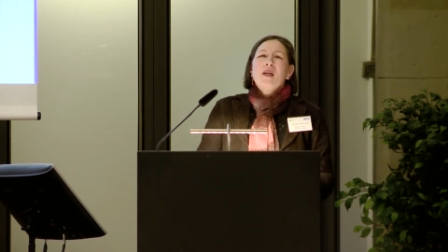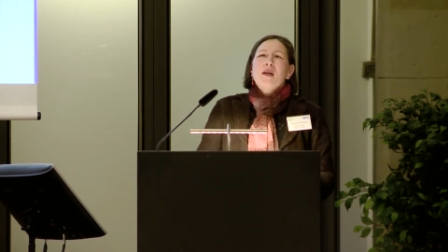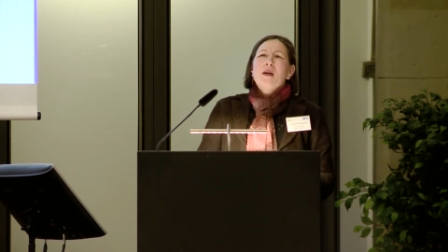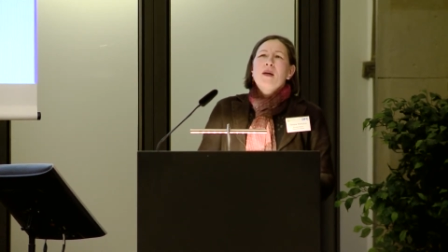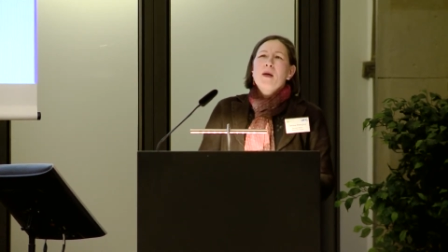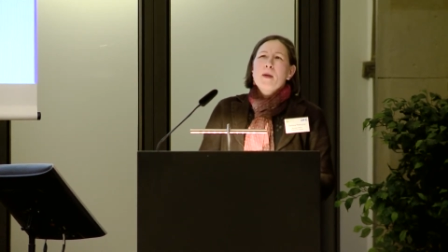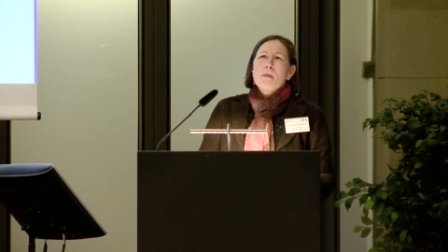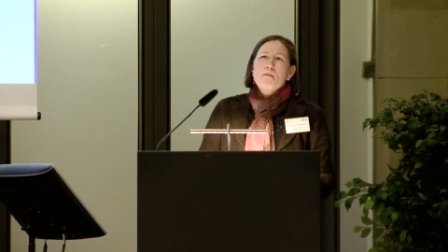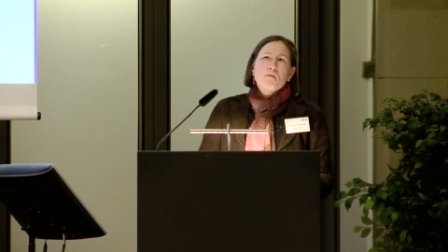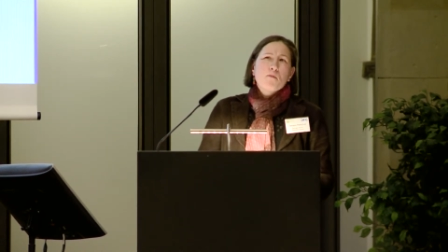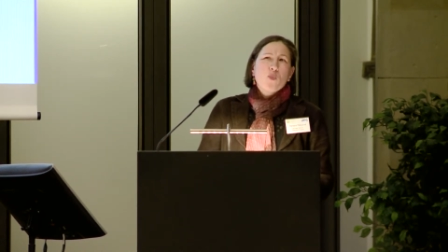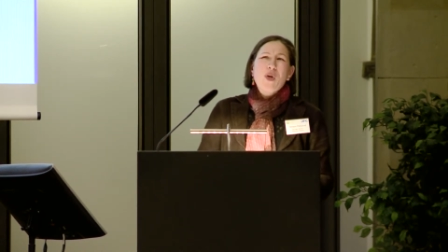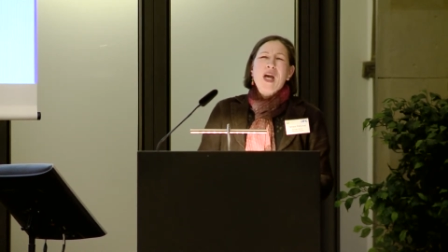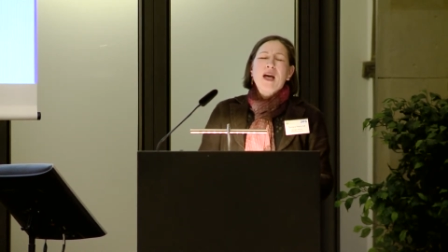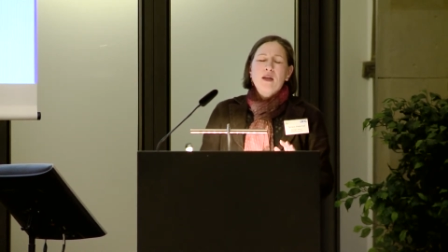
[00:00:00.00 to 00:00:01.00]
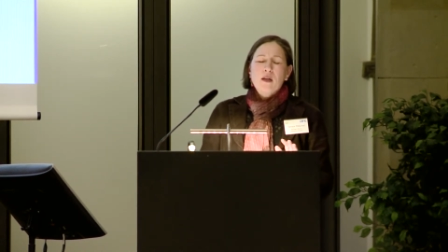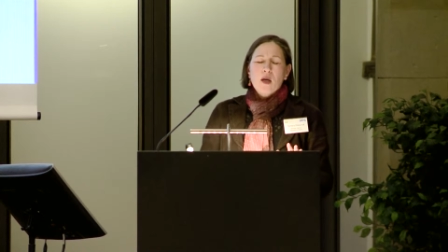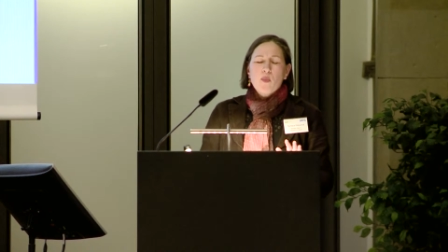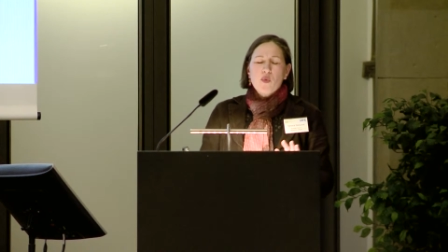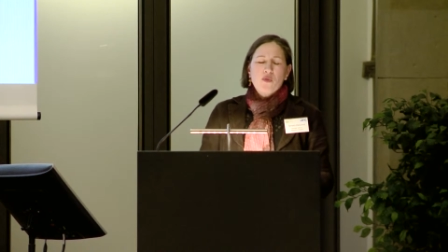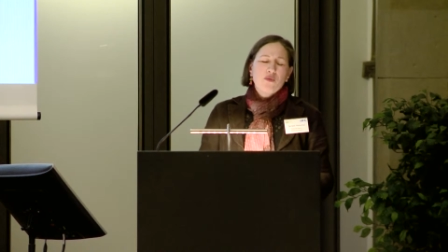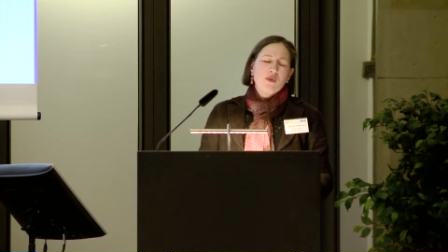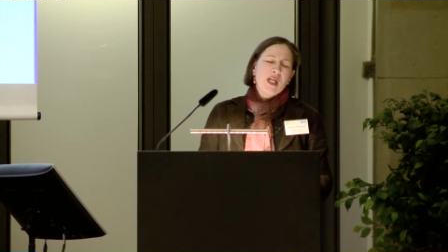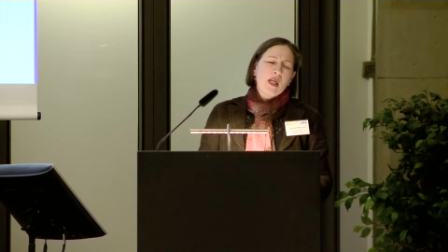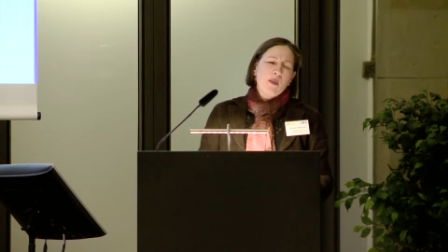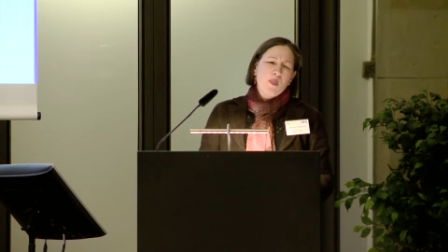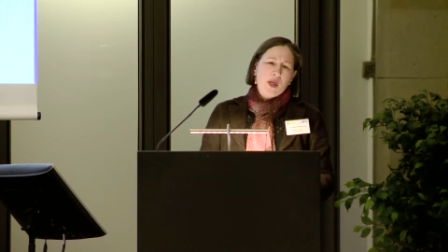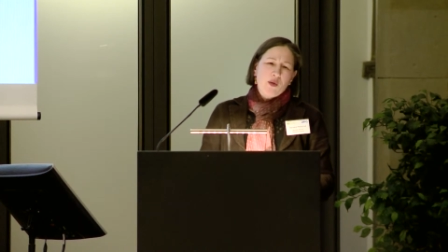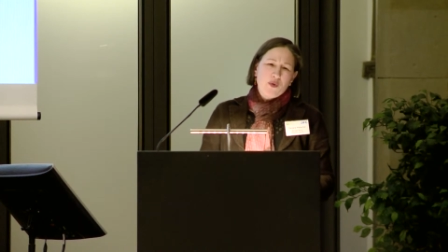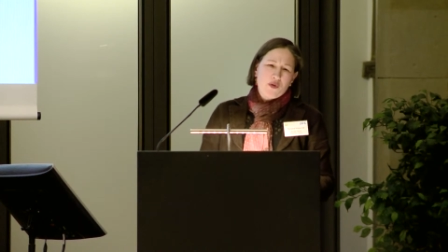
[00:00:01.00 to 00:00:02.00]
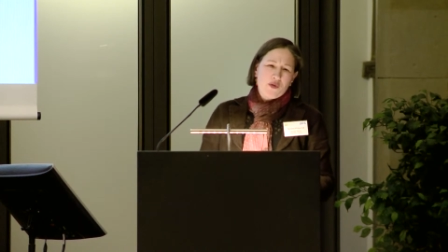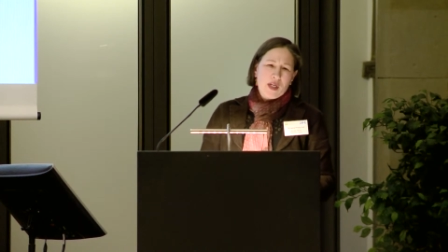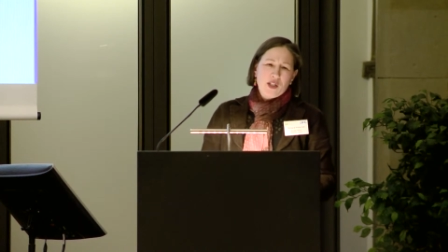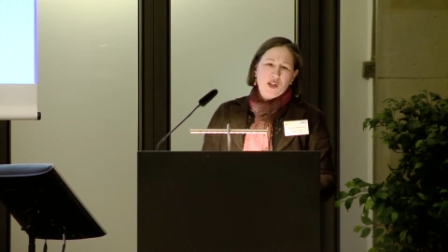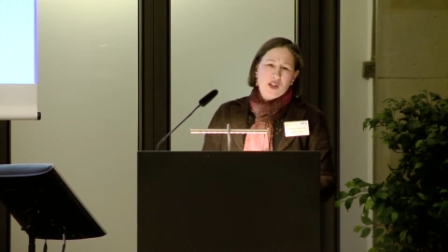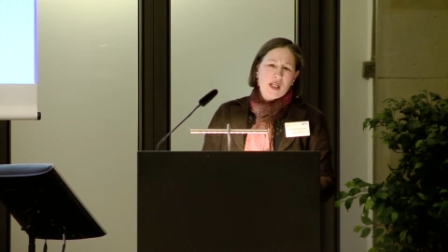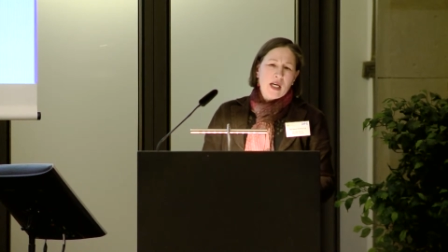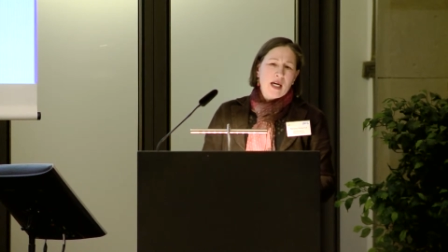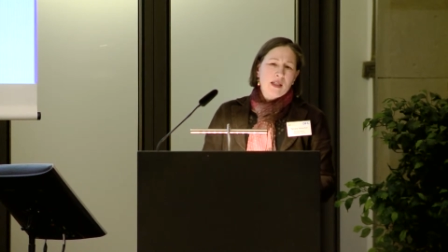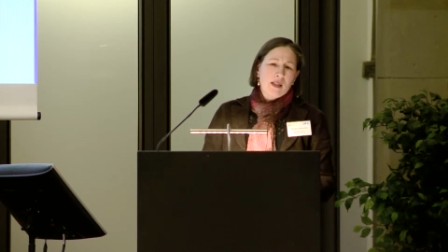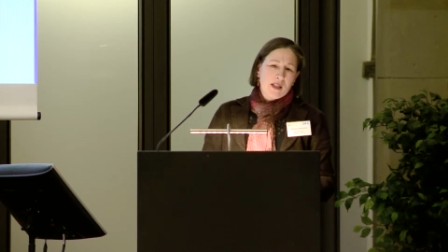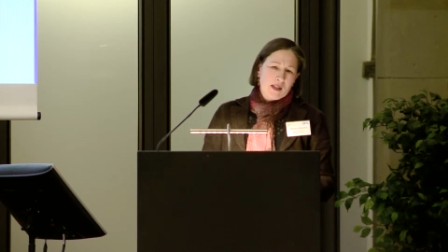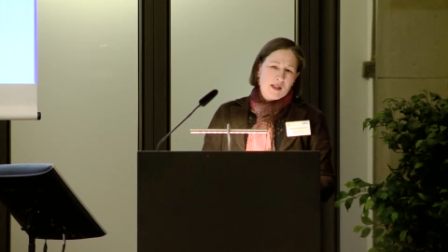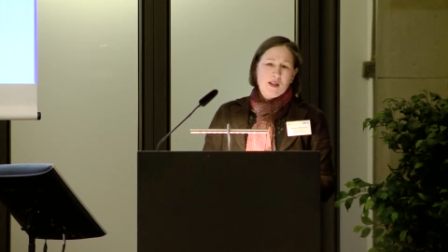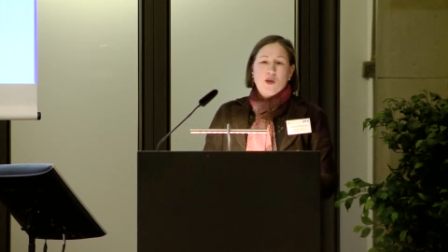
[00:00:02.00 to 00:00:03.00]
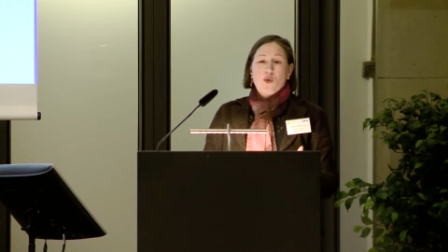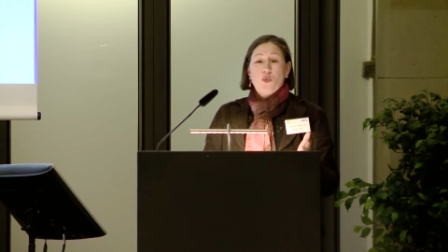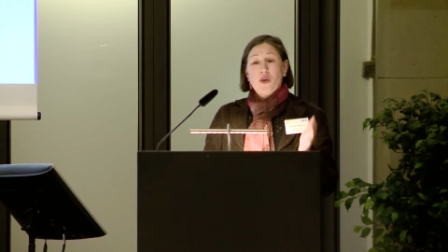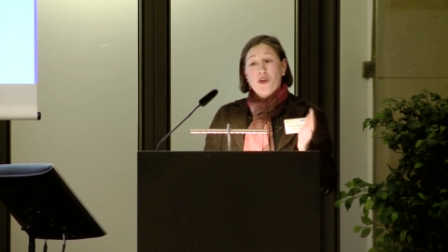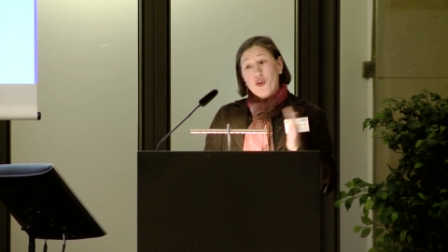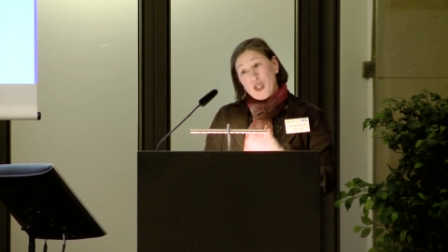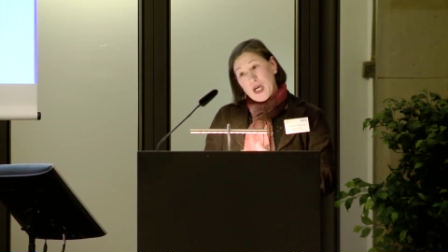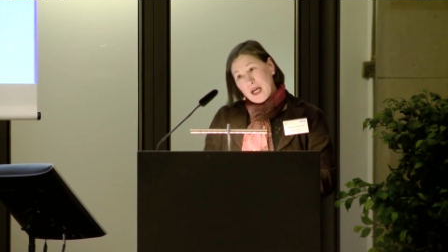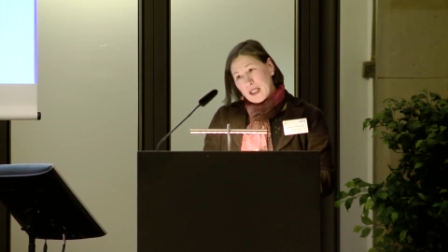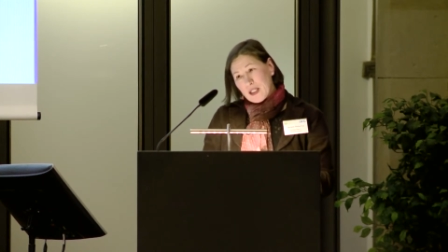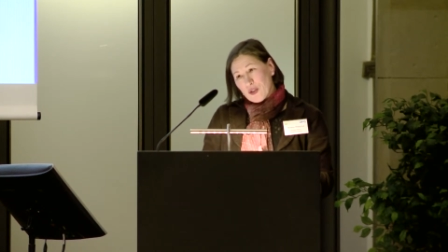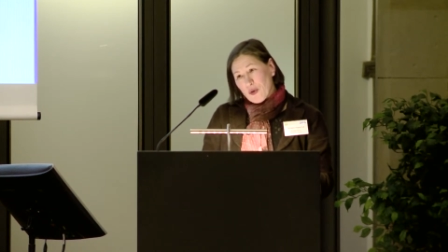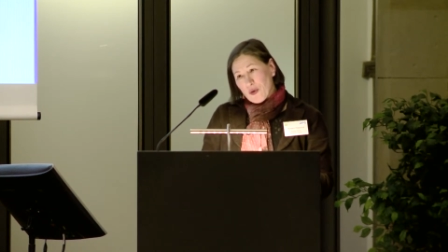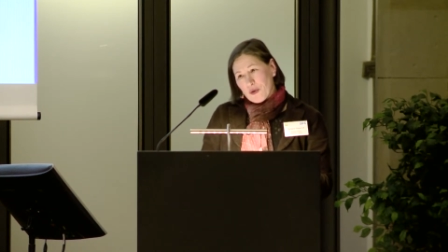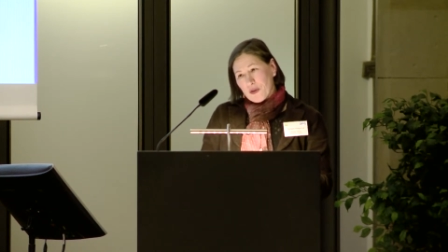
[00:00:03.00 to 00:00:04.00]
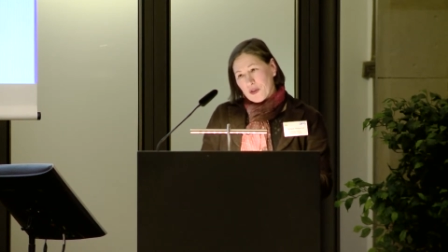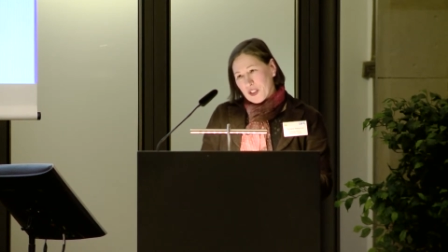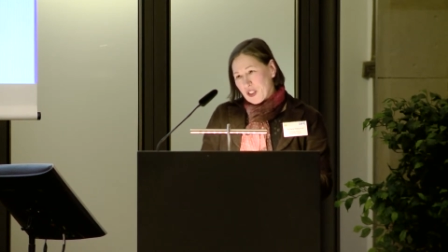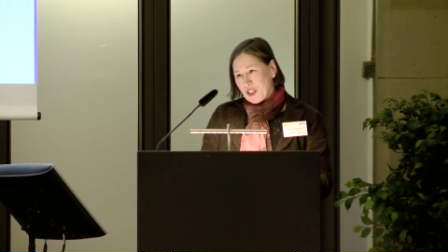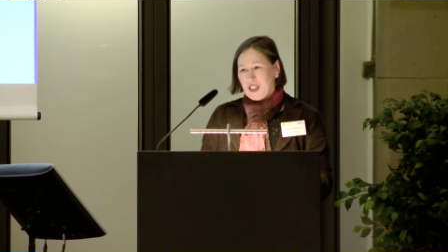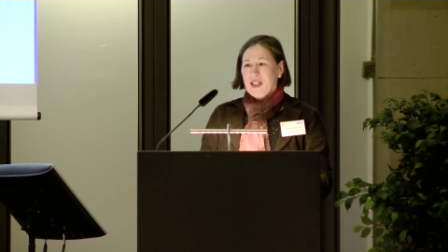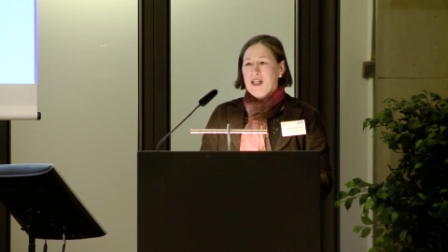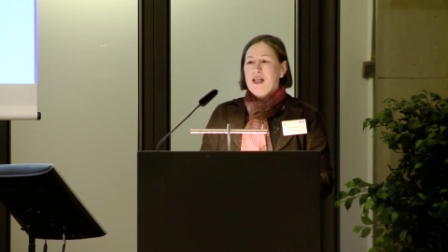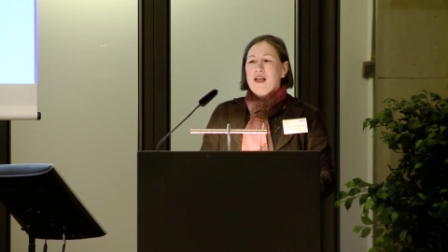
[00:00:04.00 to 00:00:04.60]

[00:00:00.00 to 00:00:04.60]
Um, we had a couple of really big retraction cases with Chinese authors,